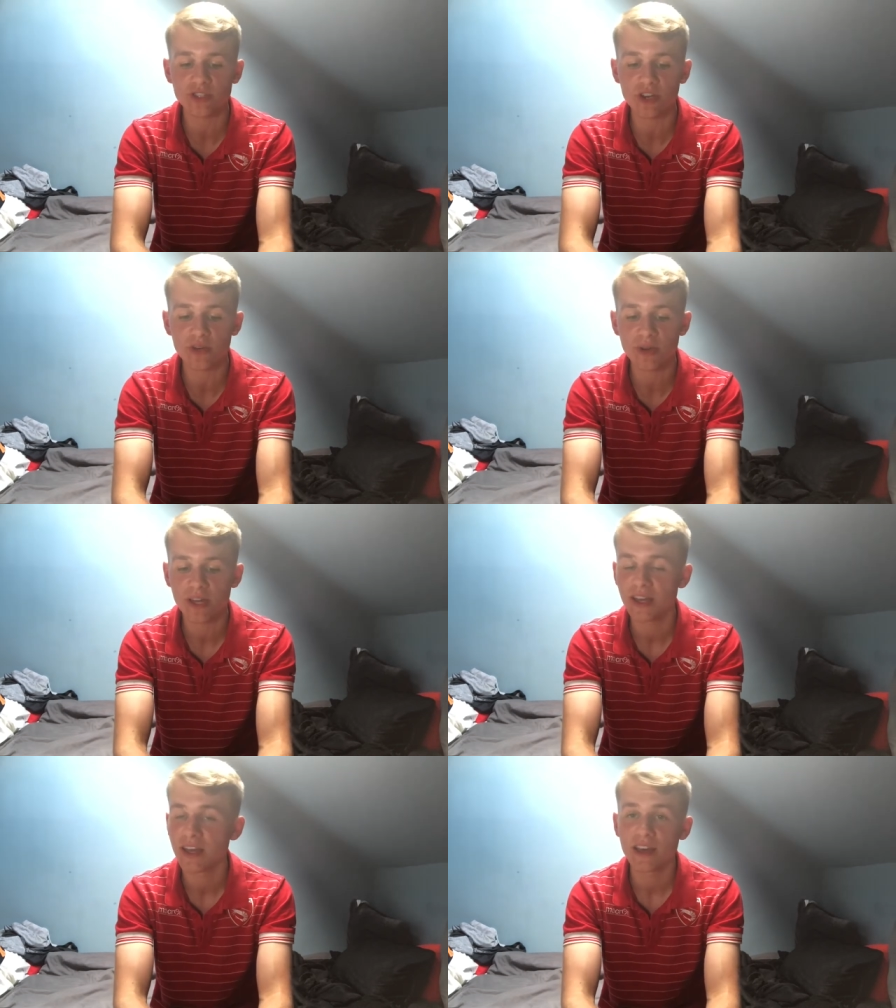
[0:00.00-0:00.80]
So
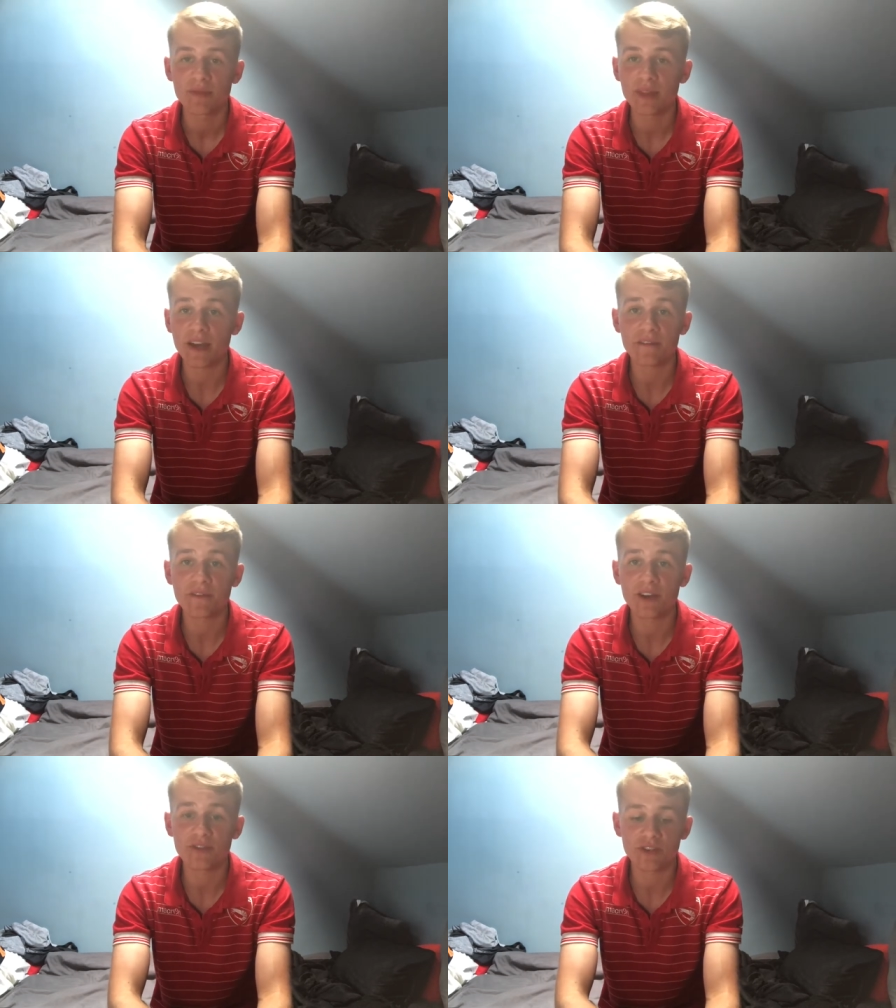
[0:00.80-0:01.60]
without
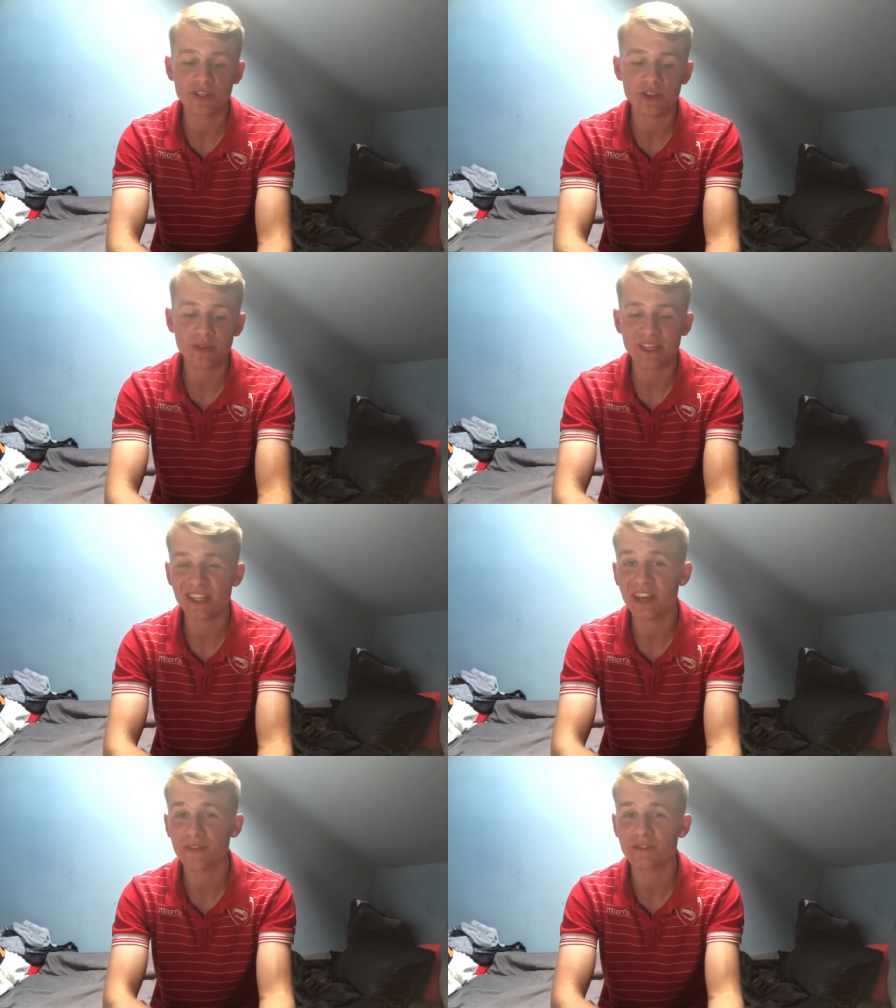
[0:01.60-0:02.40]
further ado, let's
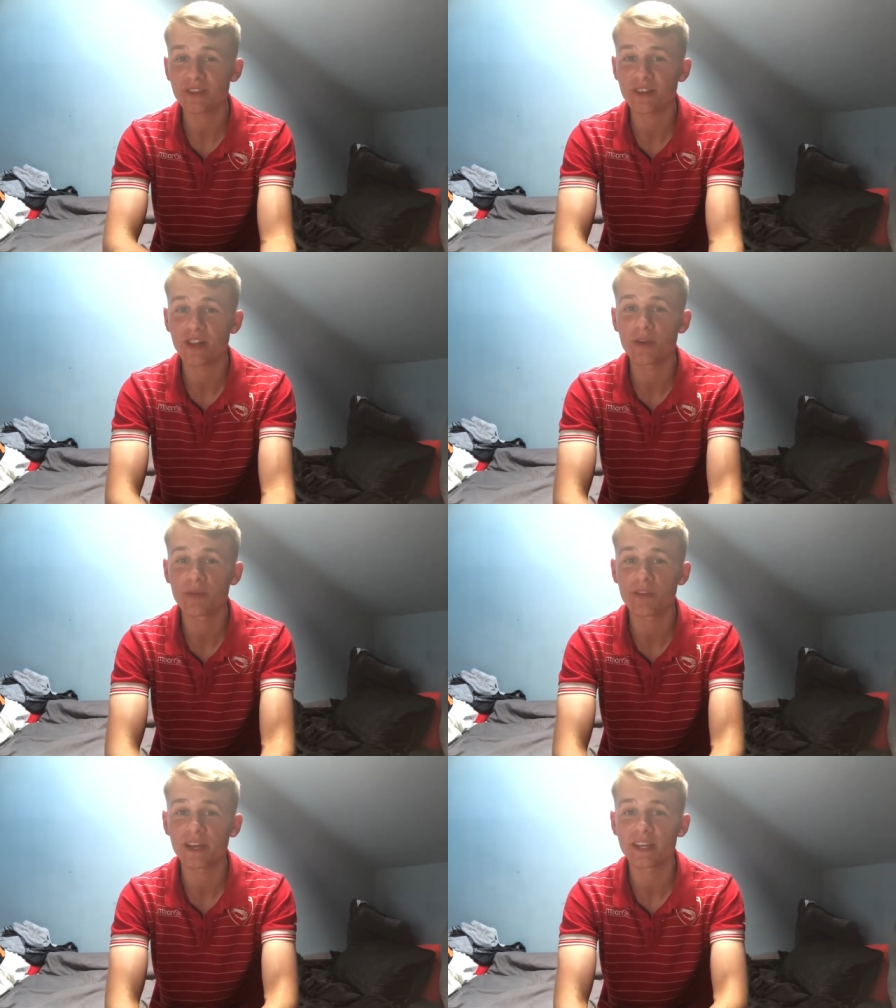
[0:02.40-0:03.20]
head off to the Globe
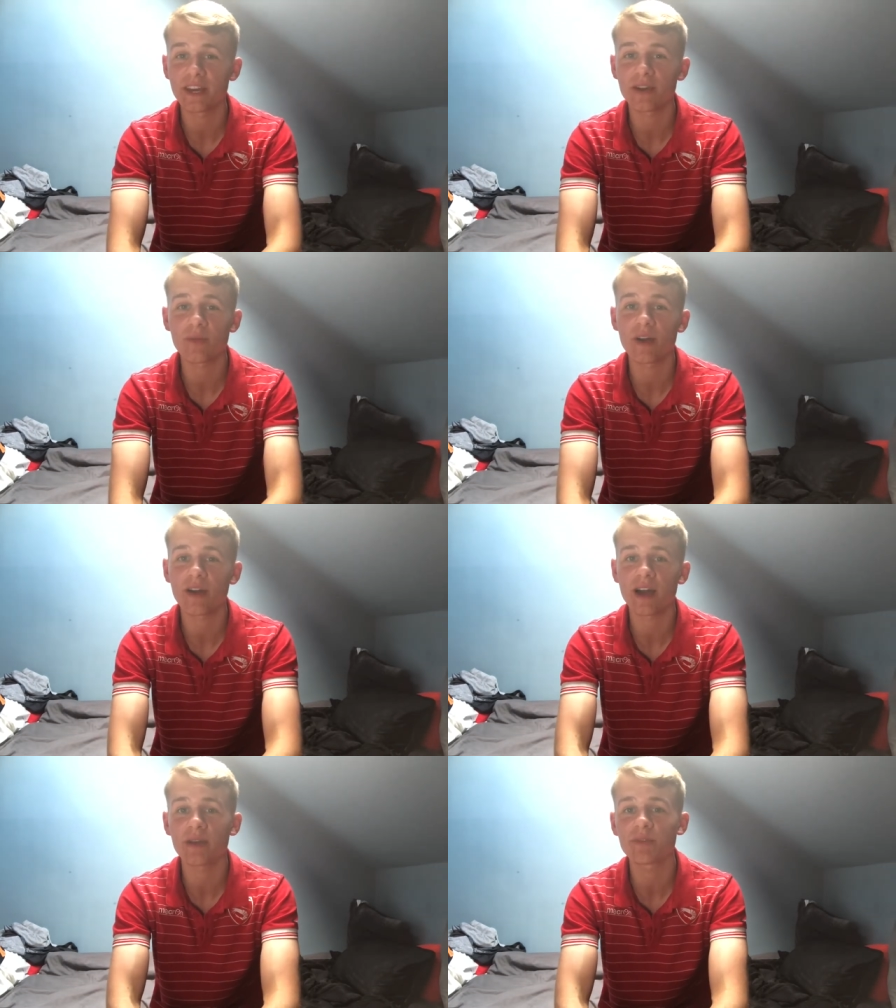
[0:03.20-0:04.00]
Arena
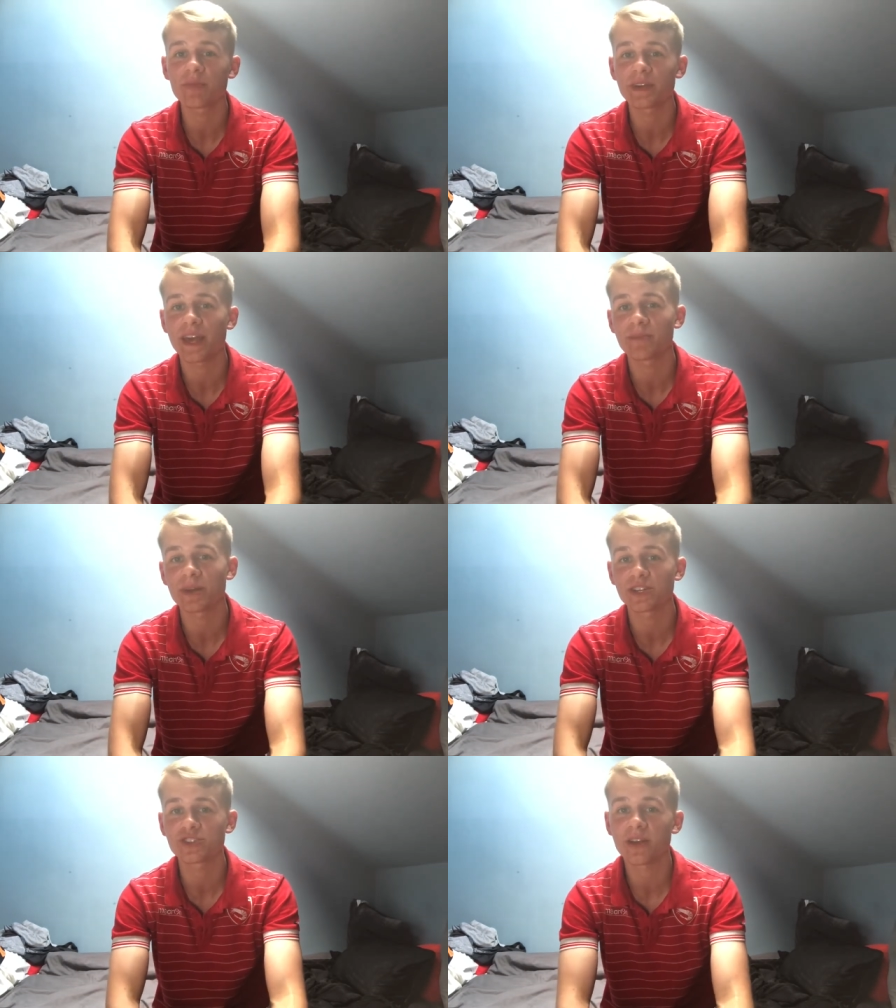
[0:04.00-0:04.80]
where I will be getting
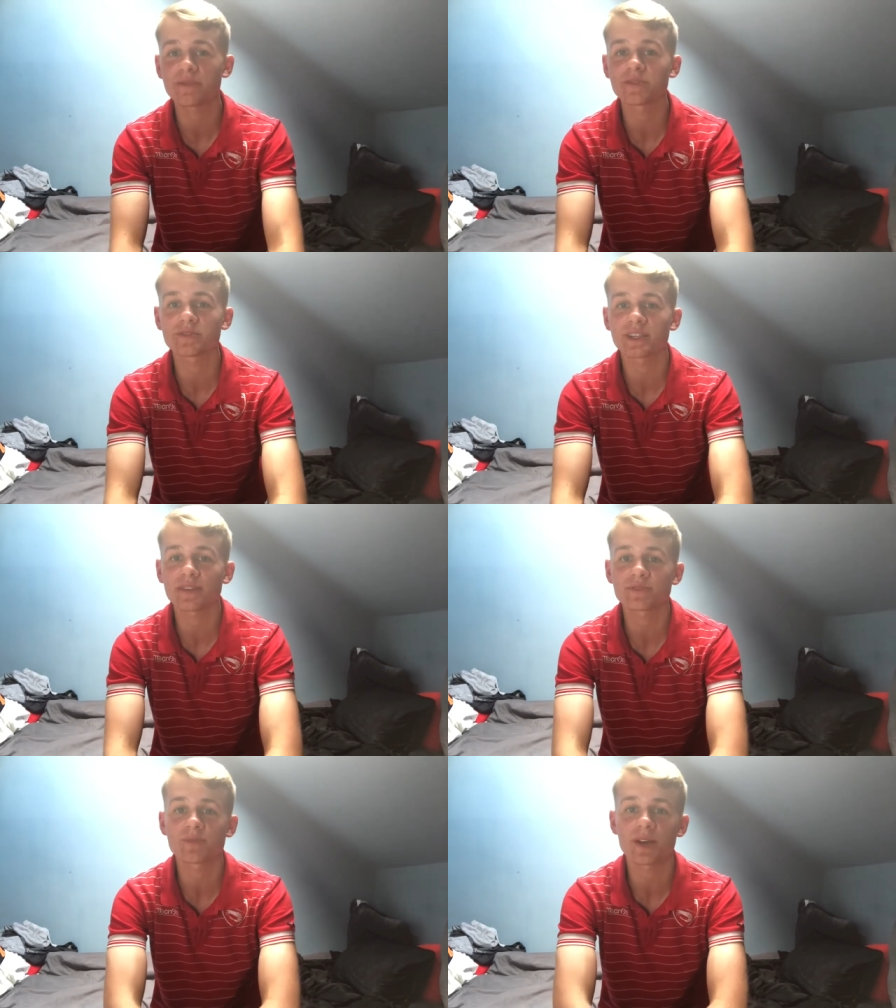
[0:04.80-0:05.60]
my travel
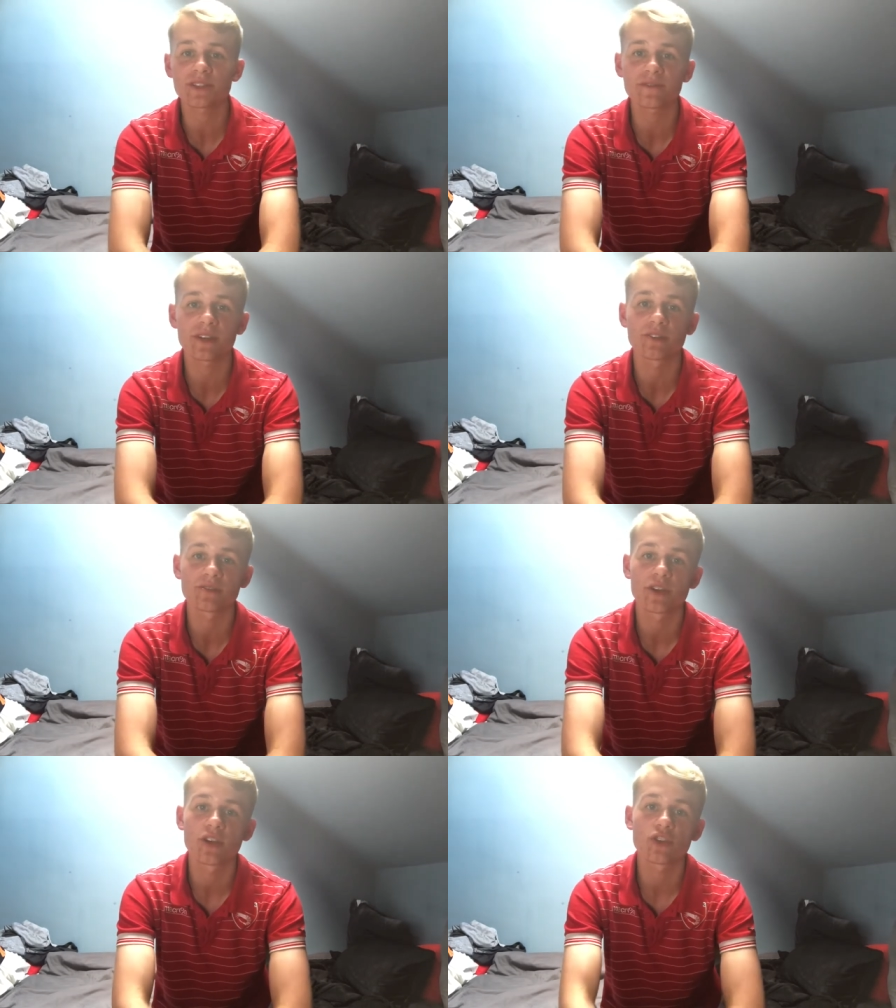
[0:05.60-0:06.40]
down to
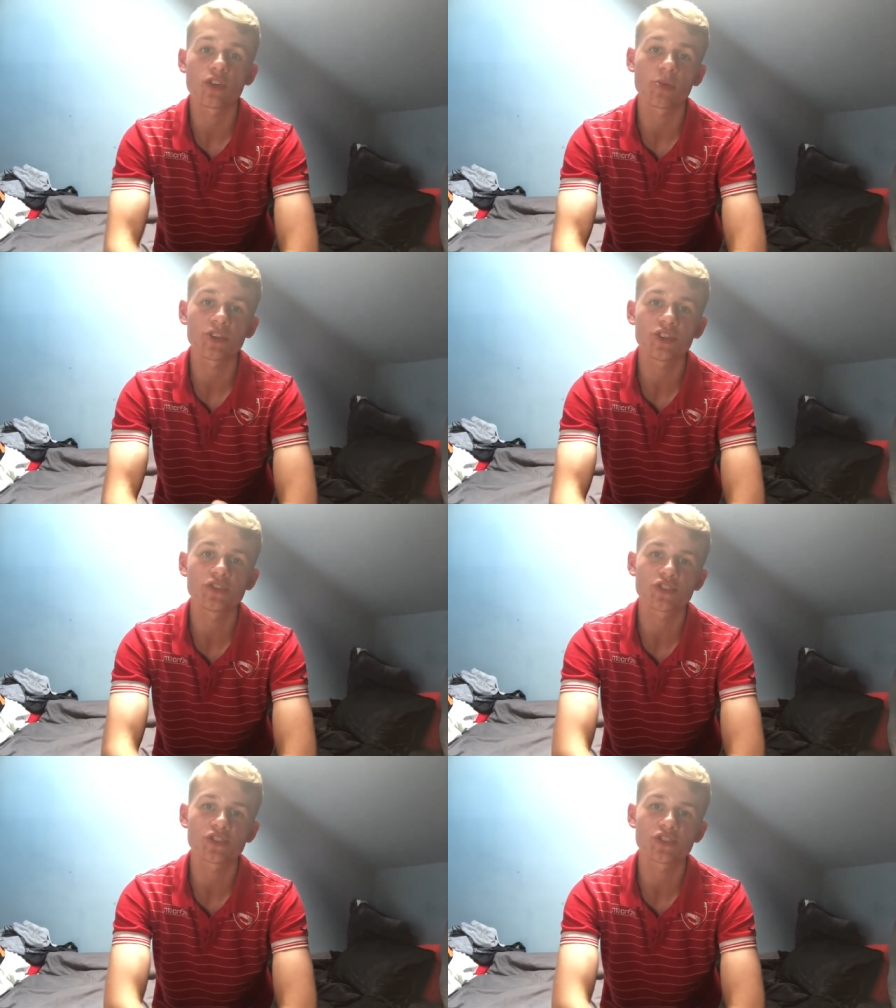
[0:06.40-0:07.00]
Mansfield. Come on you